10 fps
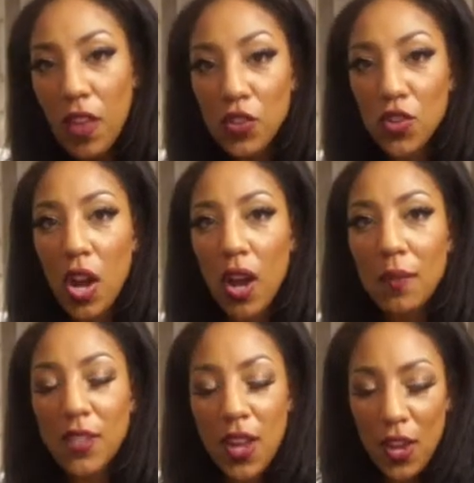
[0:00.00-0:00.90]

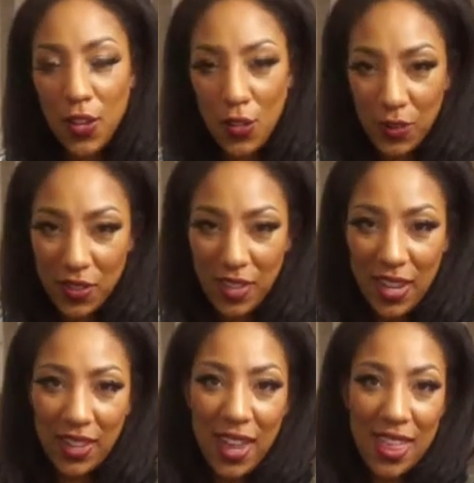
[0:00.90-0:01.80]
jobs, you'll
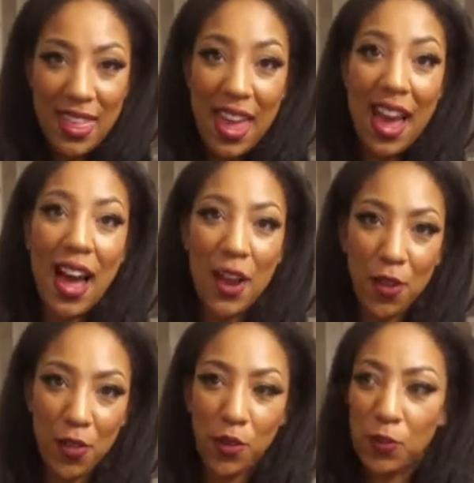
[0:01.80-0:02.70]
see that they
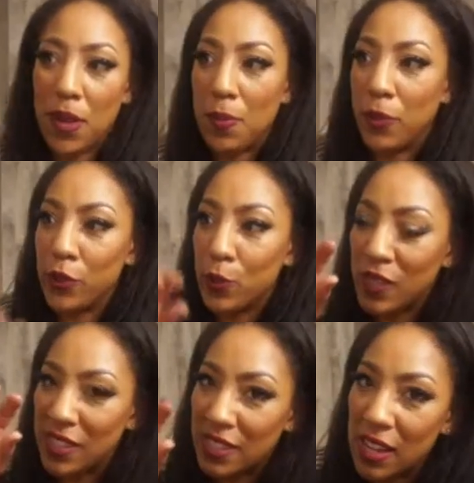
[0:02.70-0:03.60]
hire those people
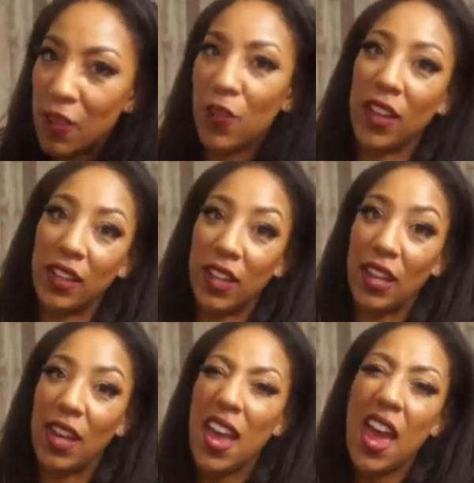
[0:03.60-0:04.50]

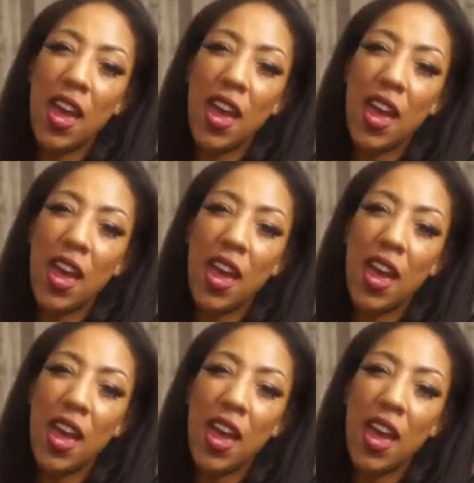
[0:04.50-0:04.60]
specifically,